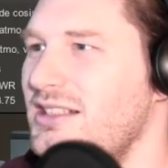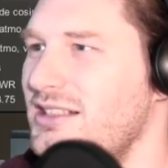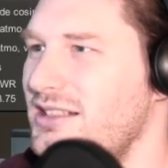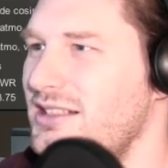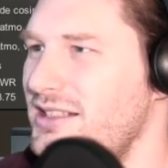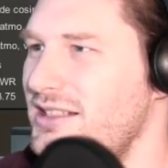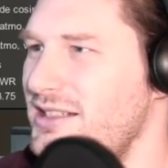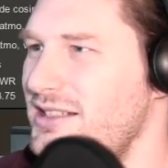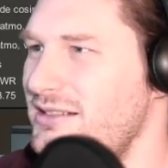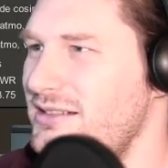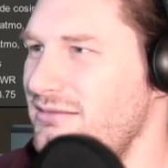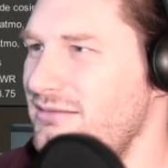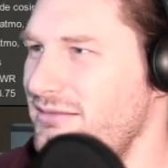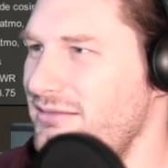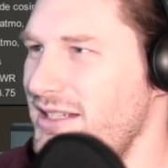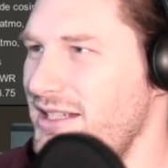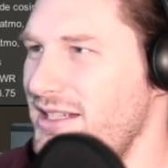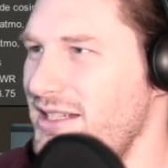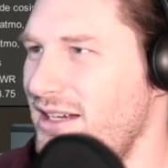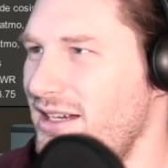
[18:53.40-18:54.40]
Here
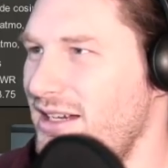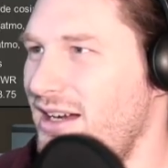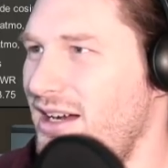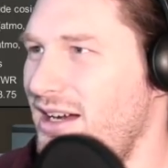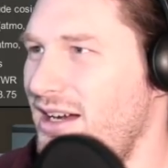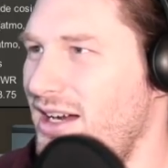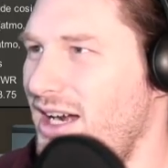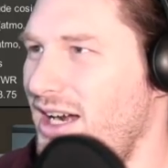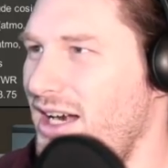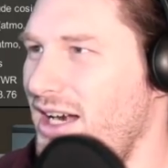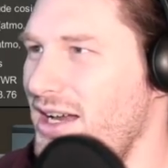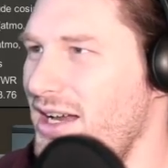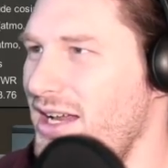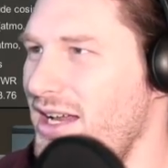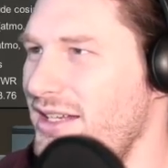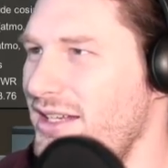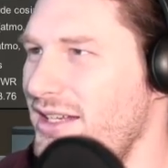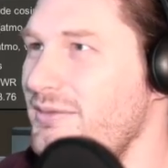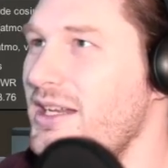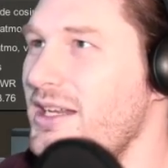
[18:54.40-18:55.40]
we are,
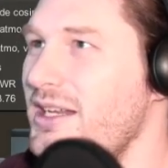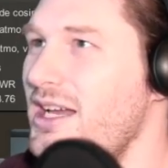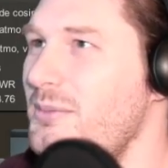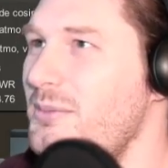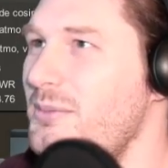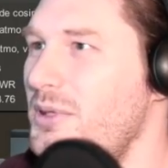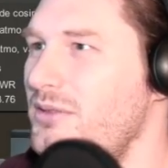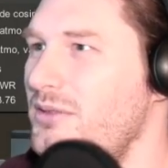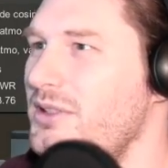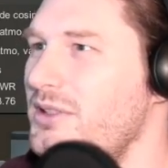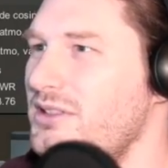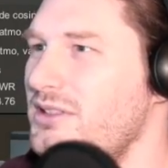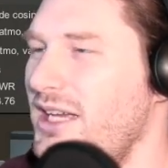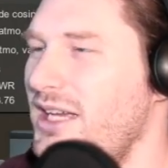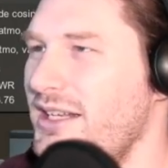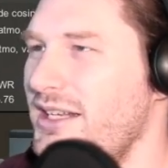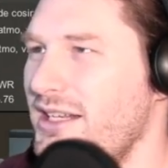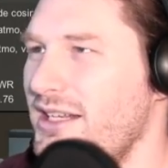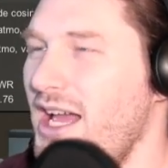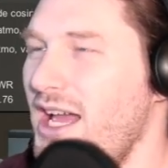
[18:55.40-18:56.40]
and we got a perfect landing.